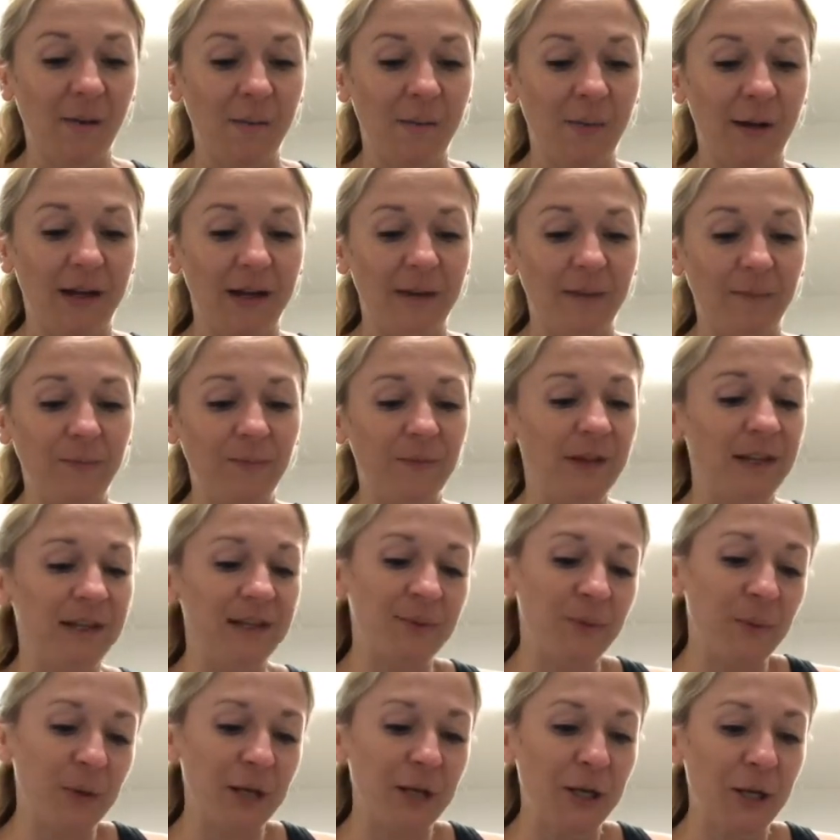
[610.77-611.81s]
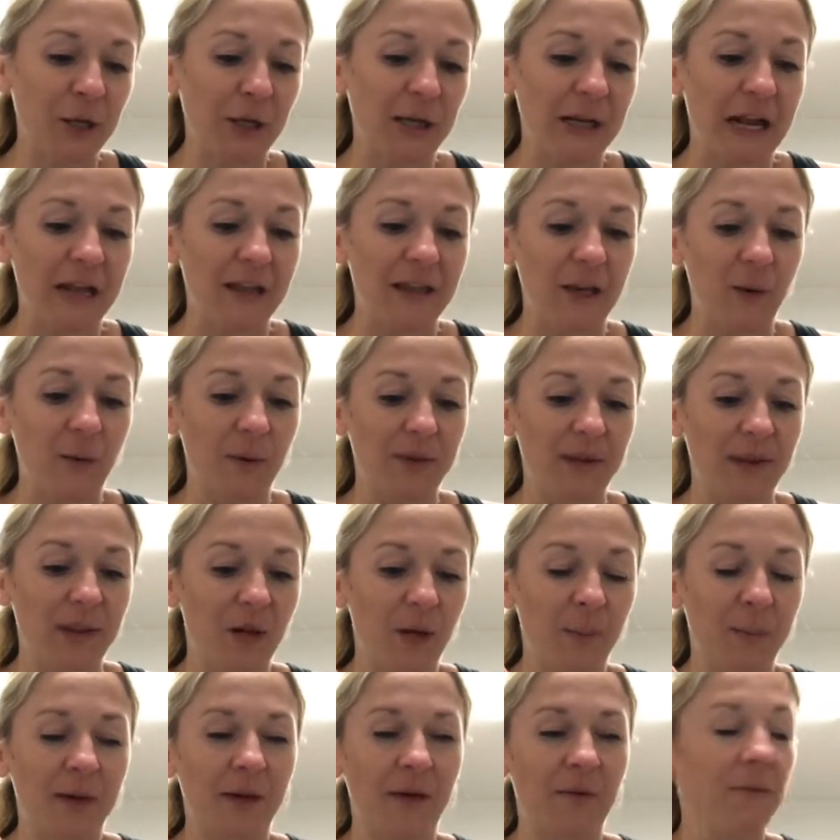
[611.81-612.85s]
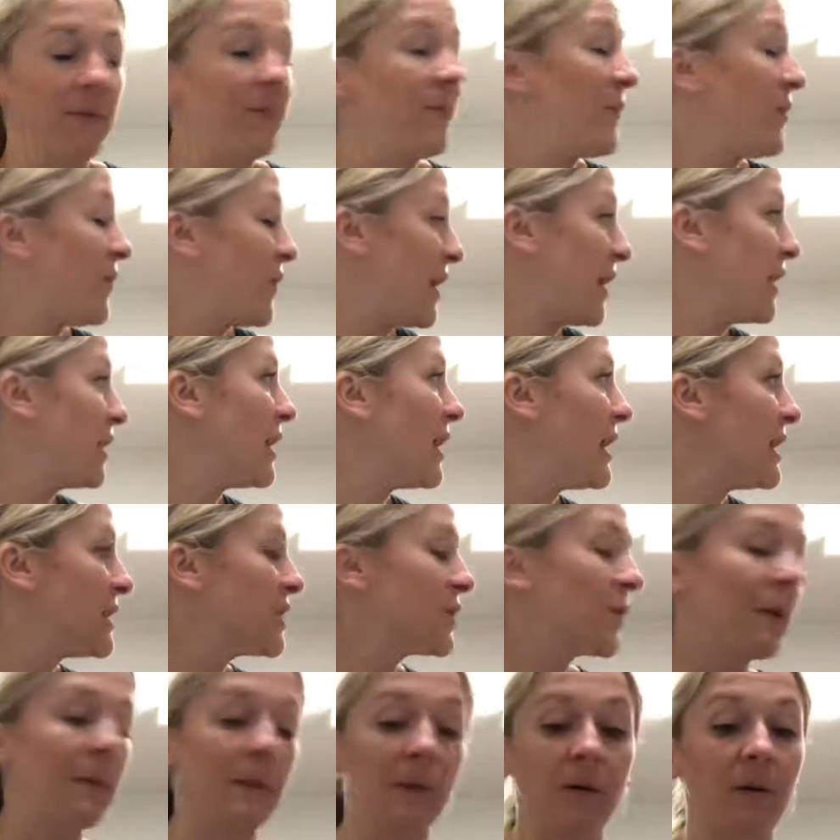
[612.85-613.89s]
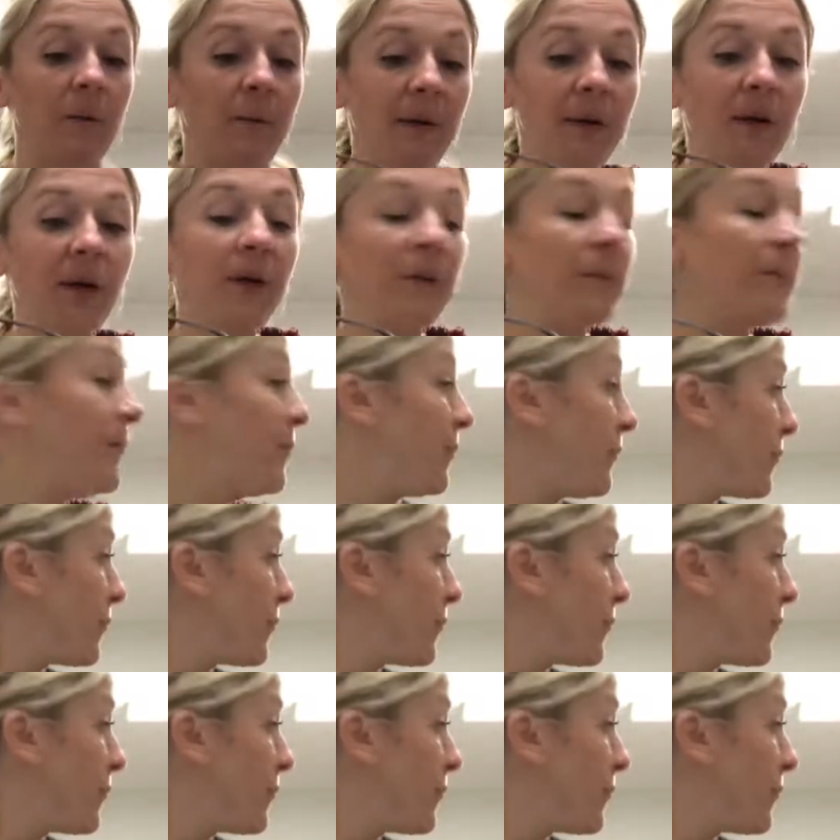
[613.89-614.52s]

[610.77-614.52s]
but it's pretty good. I think with a little bit of vanilla ice cream, it'll be good.